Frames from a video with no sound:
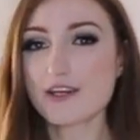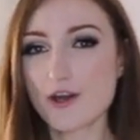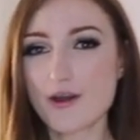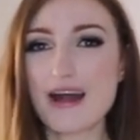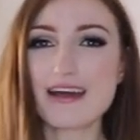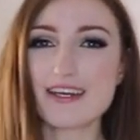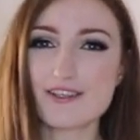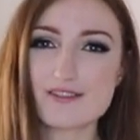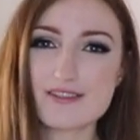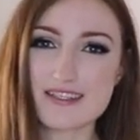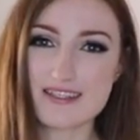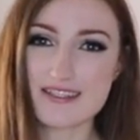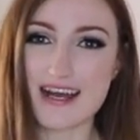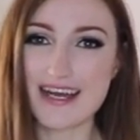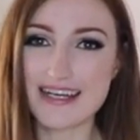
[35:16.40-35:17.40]
I know how to use
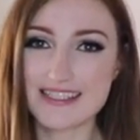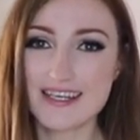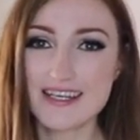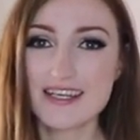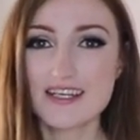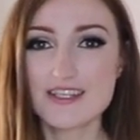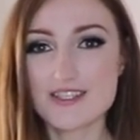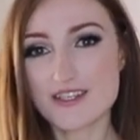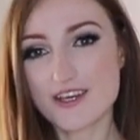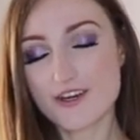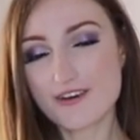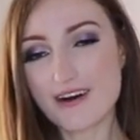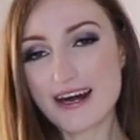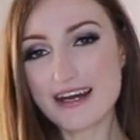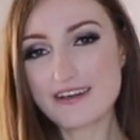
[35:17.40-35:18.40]
the site.
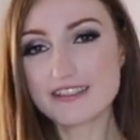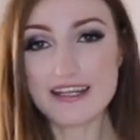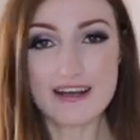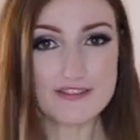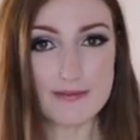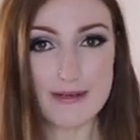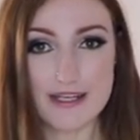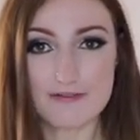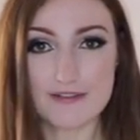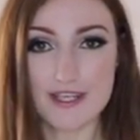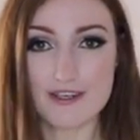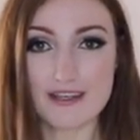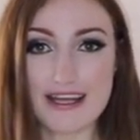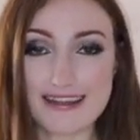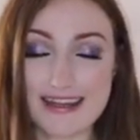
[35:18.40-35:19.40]
So I would love to make a
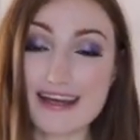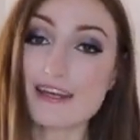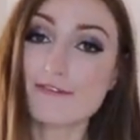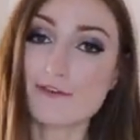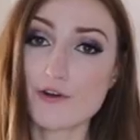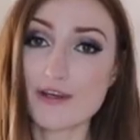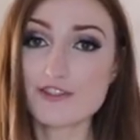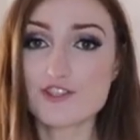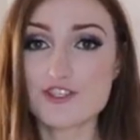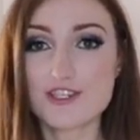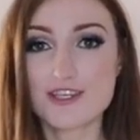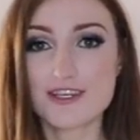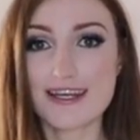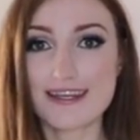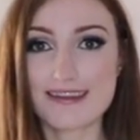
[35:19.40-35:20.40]
video like that. If you're
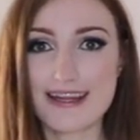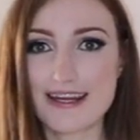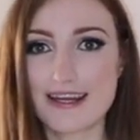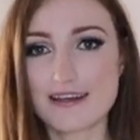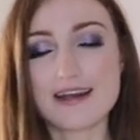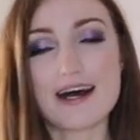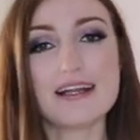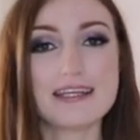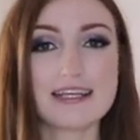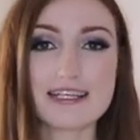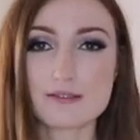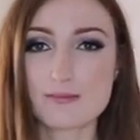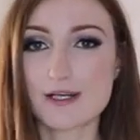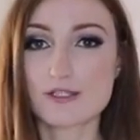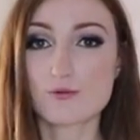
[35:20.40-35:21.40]
interested in like an
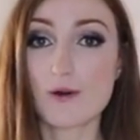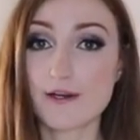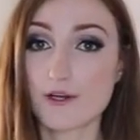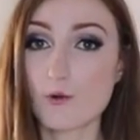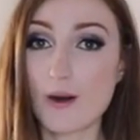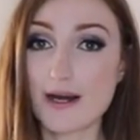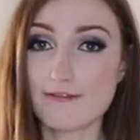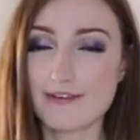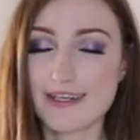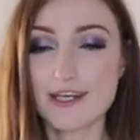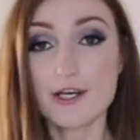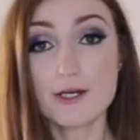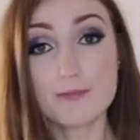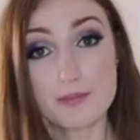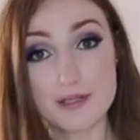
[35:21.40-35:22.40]
AliExpress 101
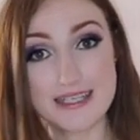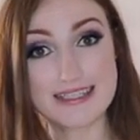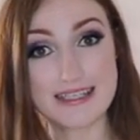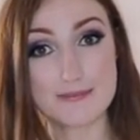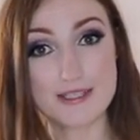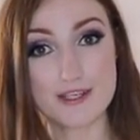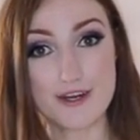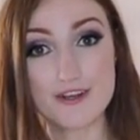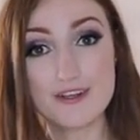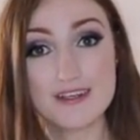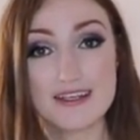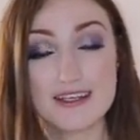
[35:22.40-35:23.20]
video, please let me know.